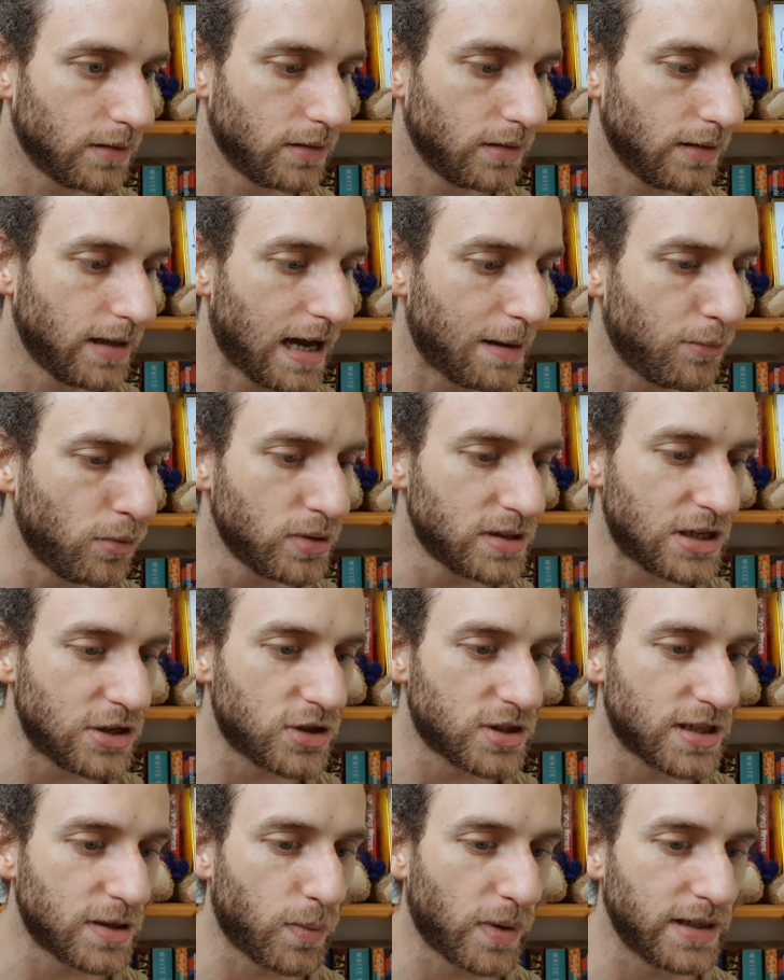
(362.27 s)
Yeah, I'm always
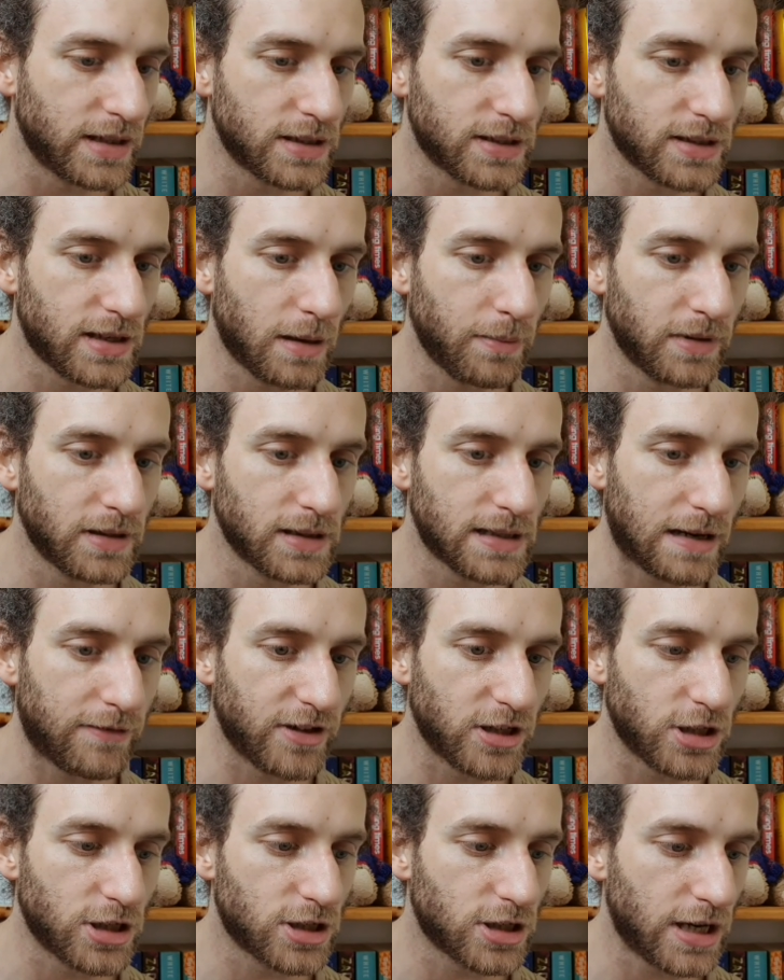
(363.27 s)
interested when Simon
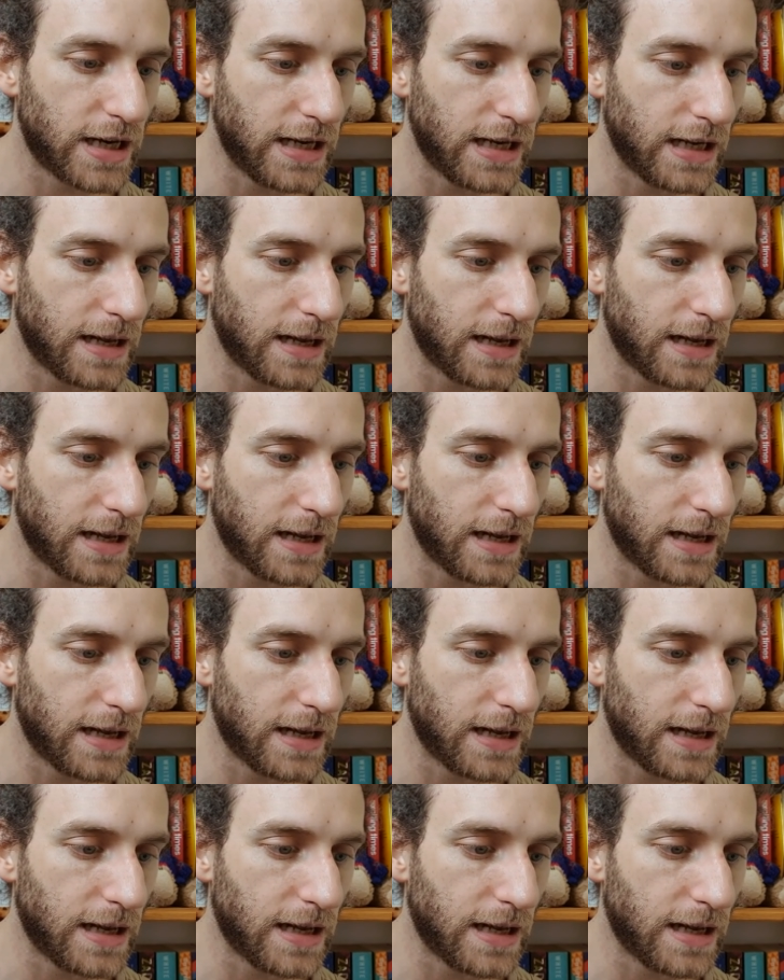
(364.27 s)
Savage, he